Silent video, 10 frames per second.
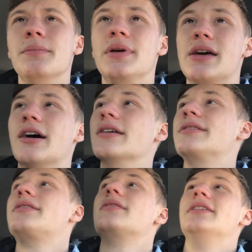
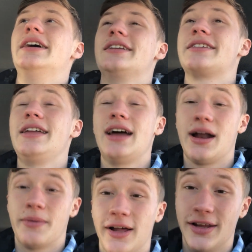because it's getting
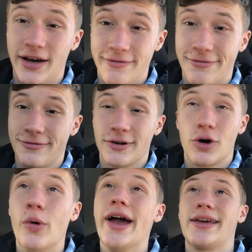out of my life
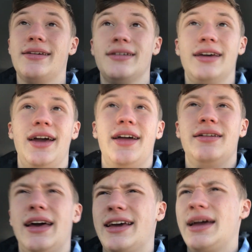quick,
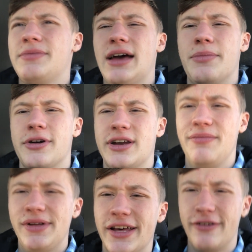and at GameStop they're going to
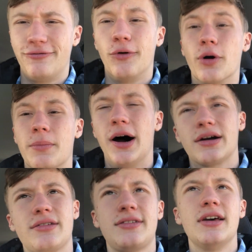give me like
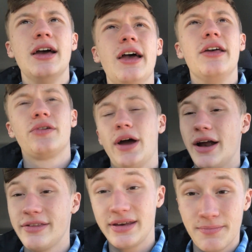$4. So I
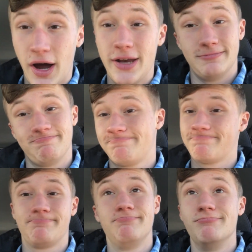honestly might
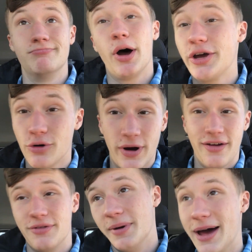
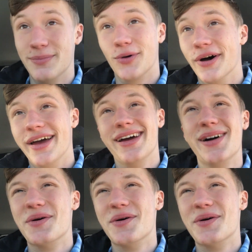microwave the bad boy